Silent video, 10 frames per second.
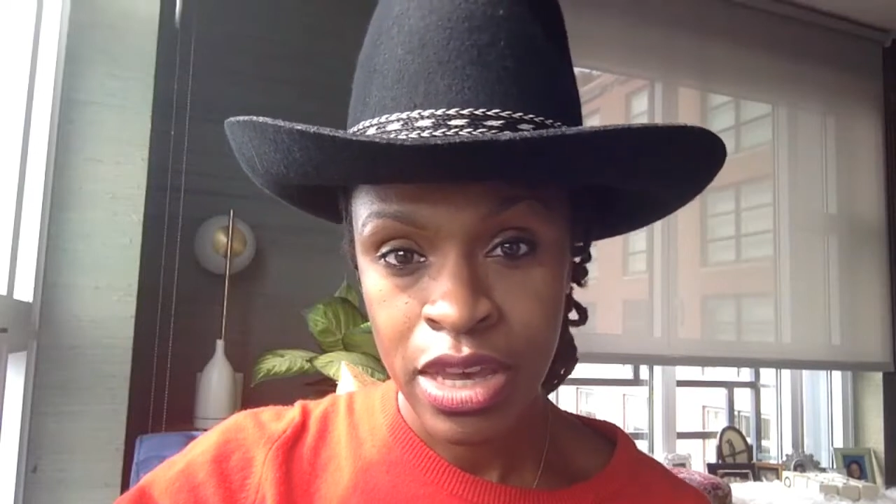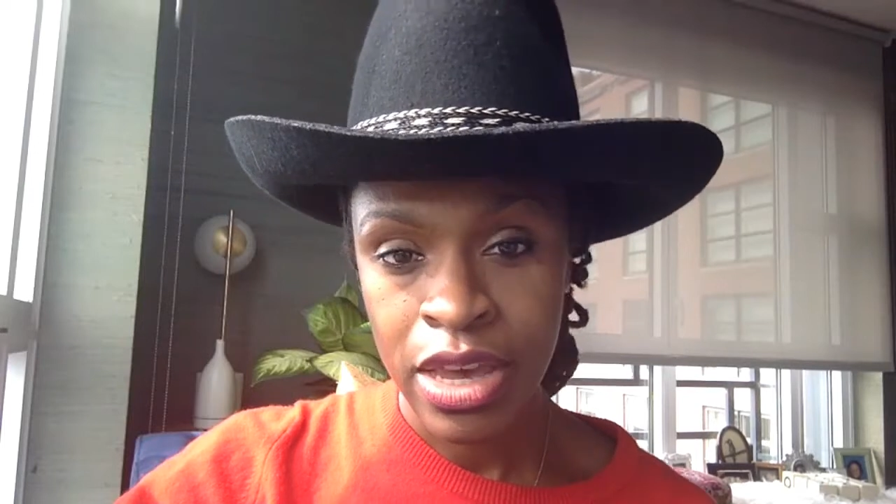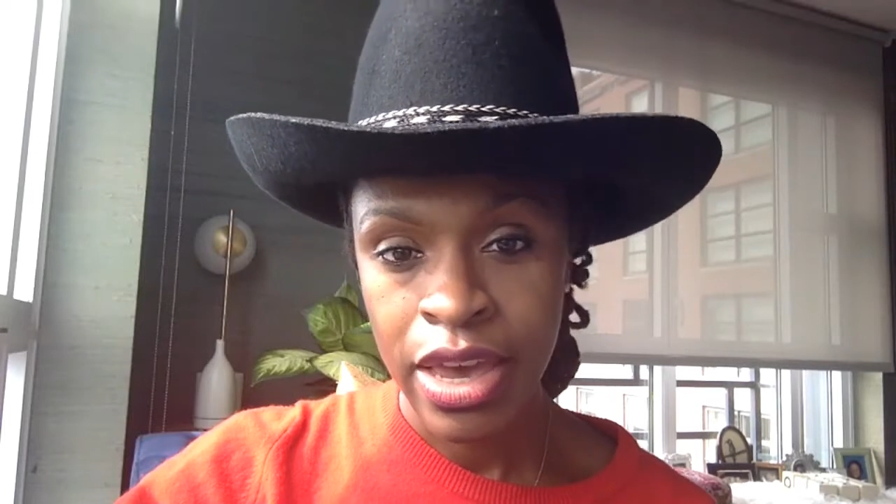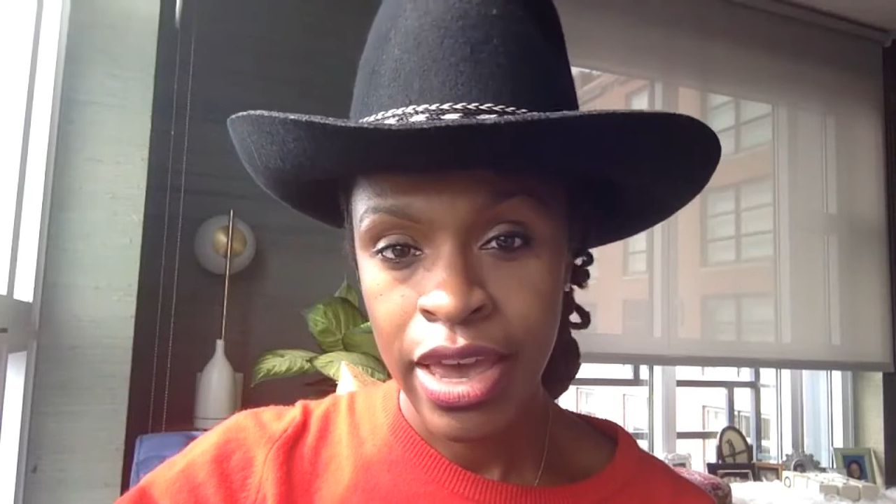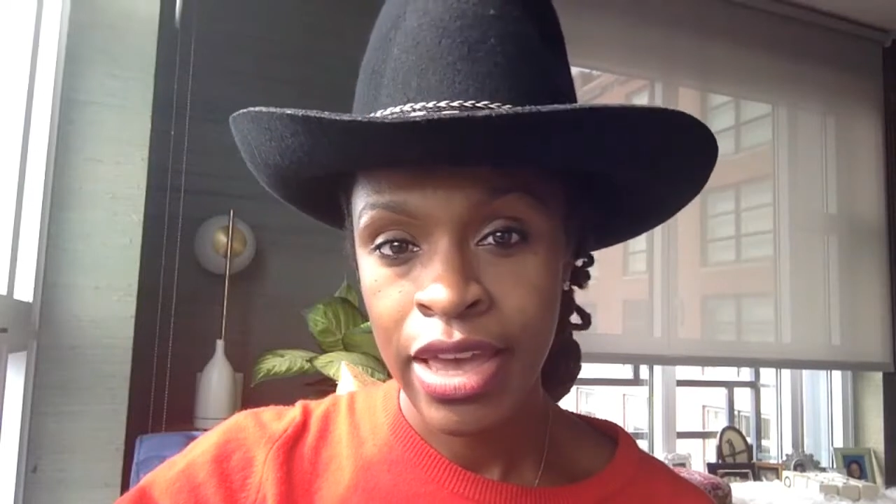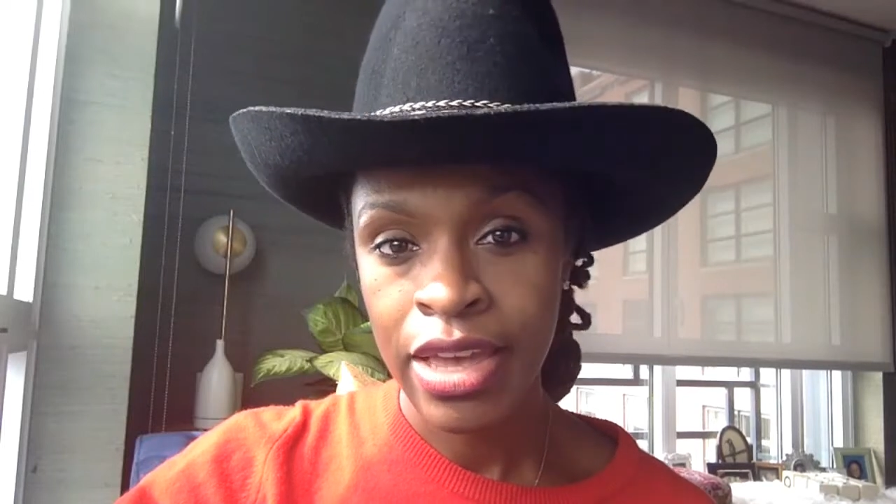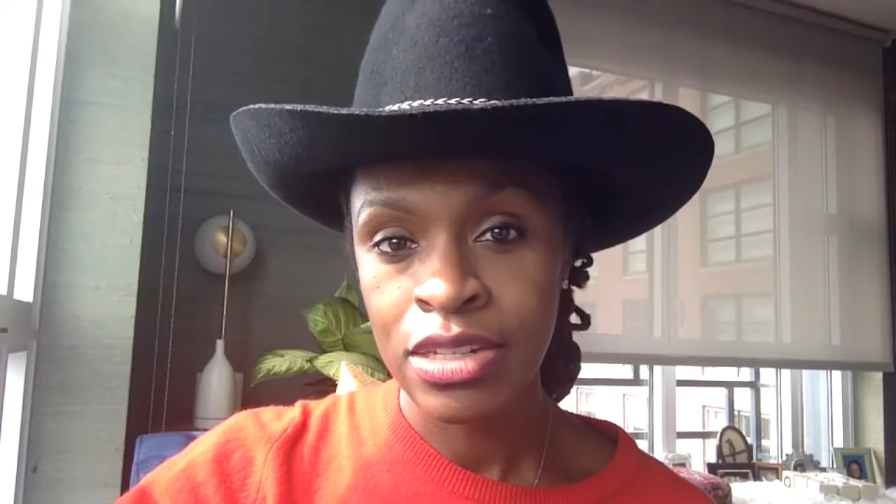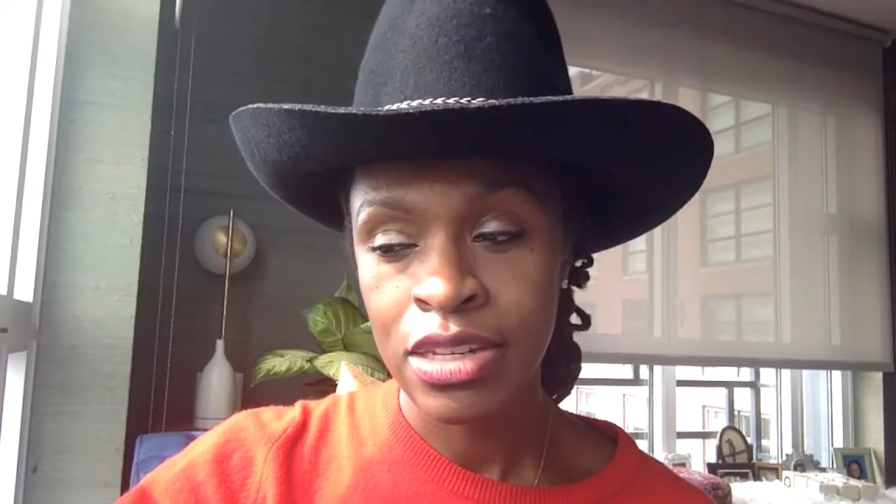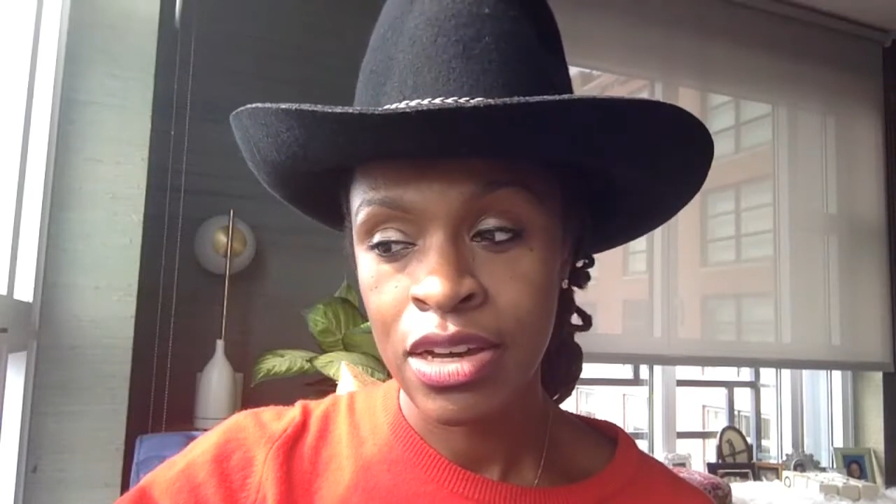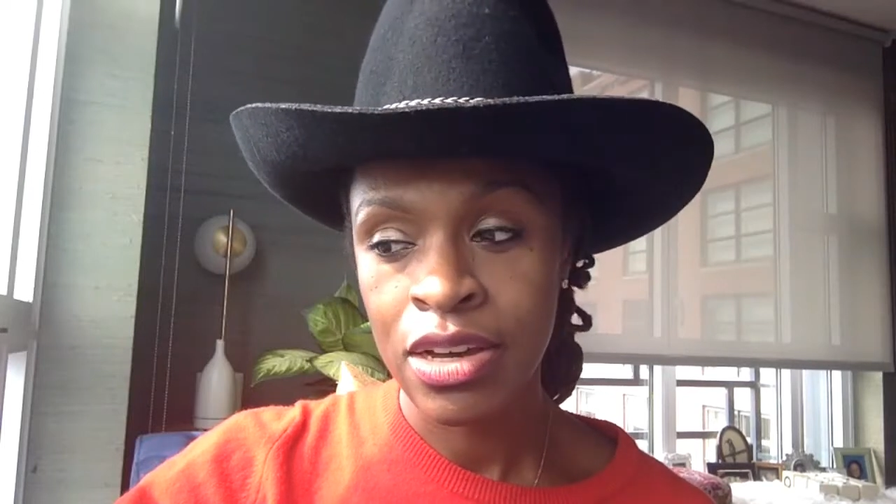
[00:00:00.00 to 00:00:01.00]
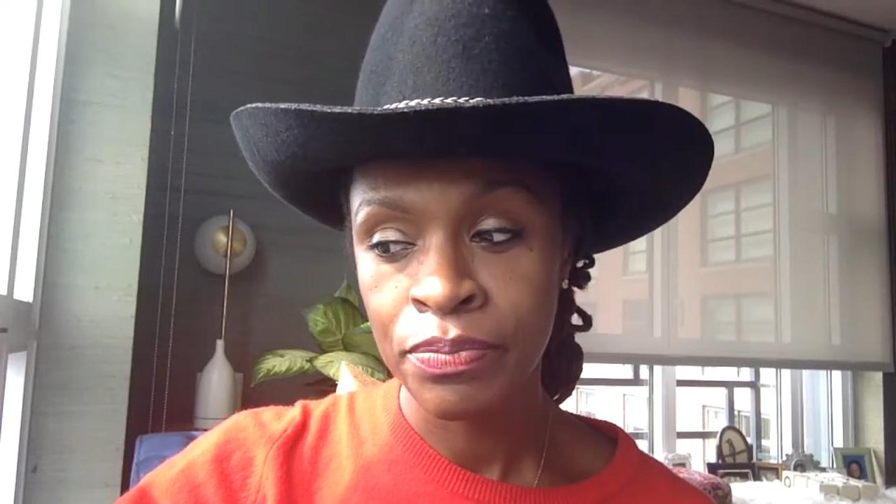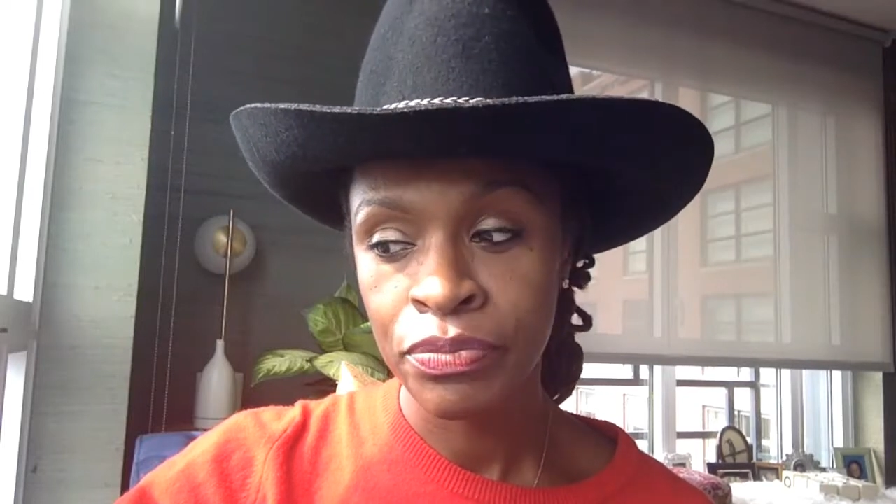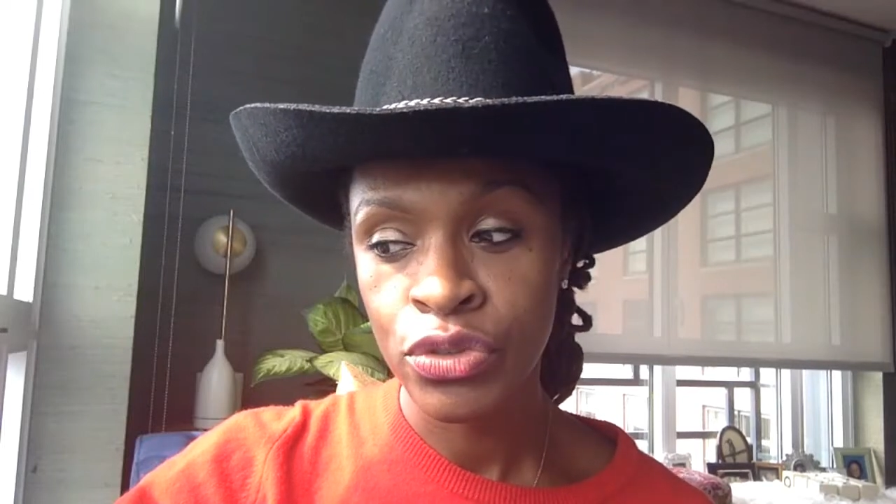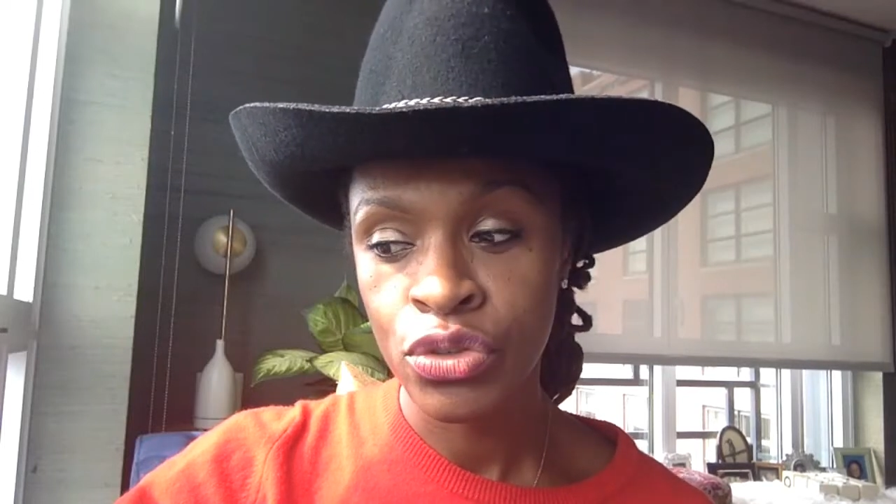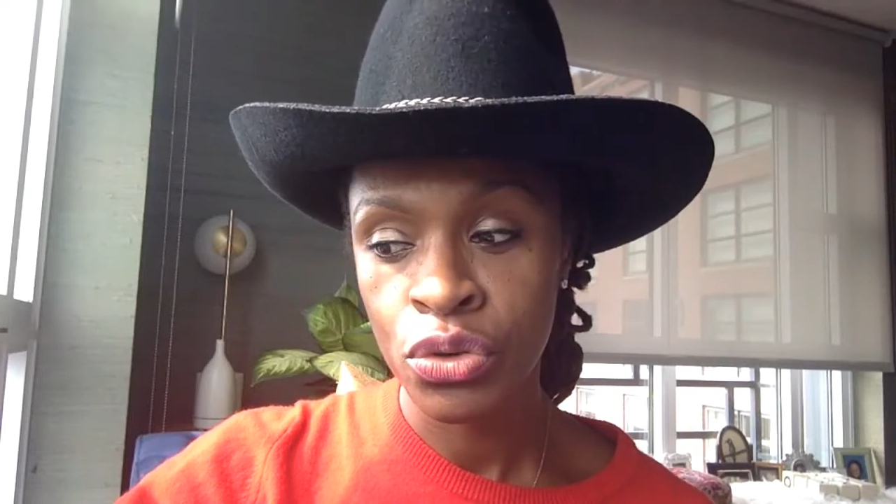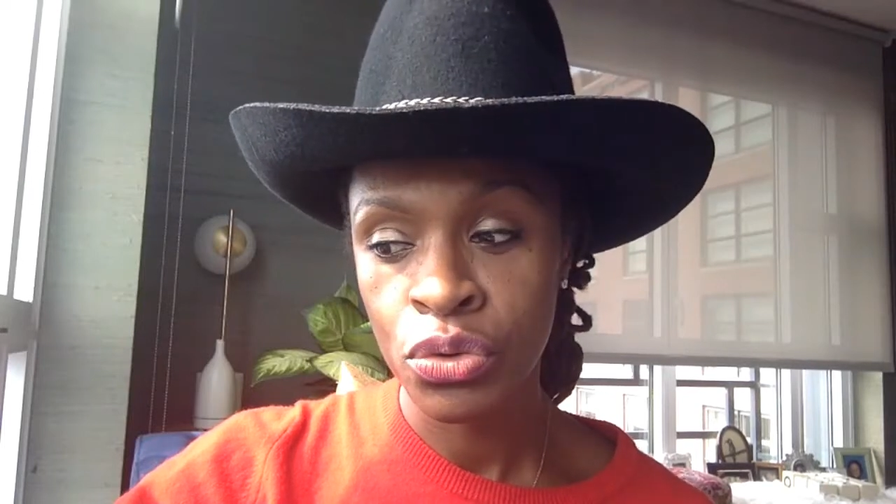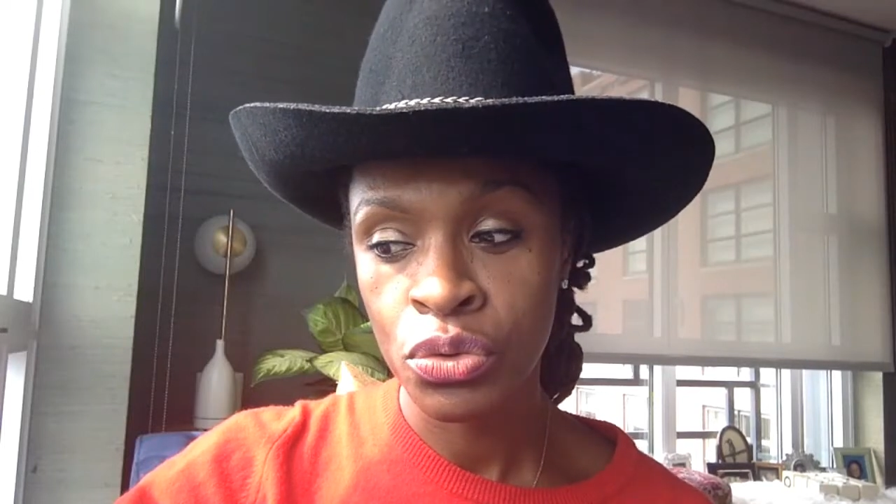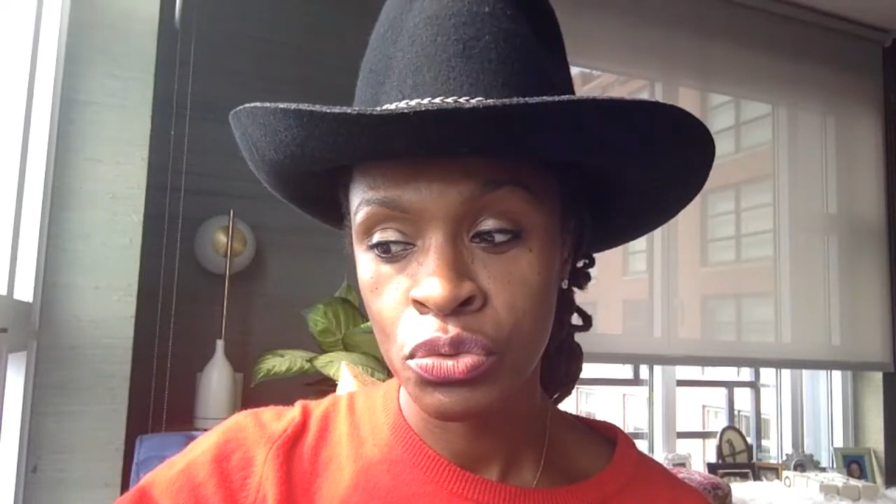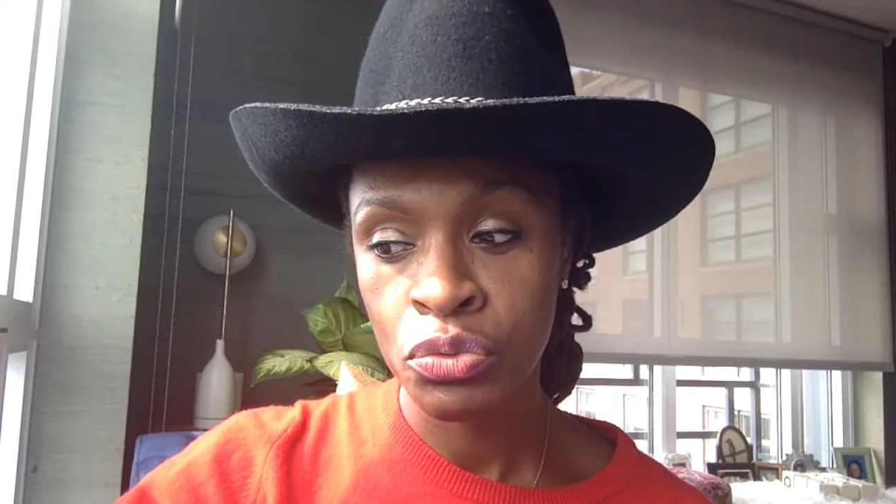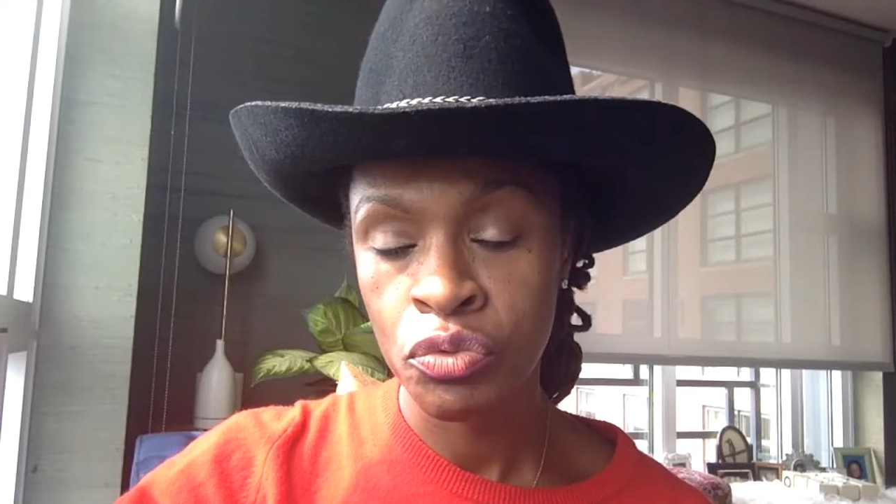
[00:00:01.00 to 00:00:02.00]
And so
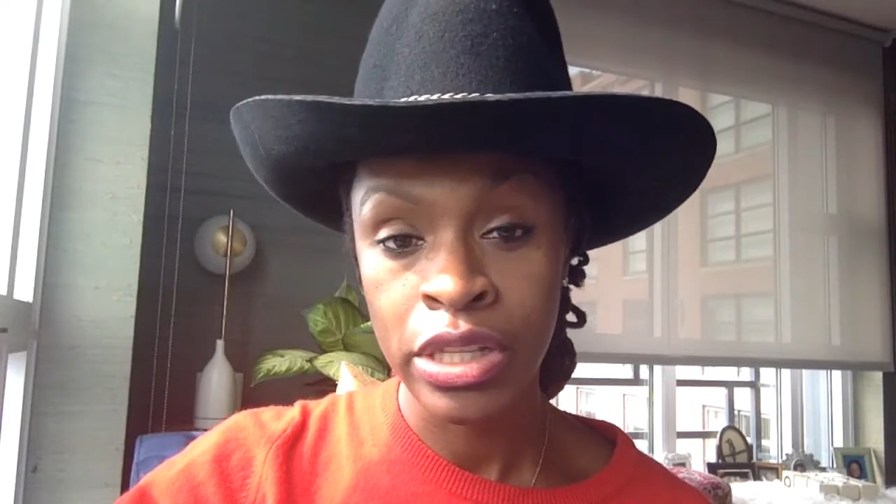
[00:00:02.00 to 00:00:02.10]
what it looks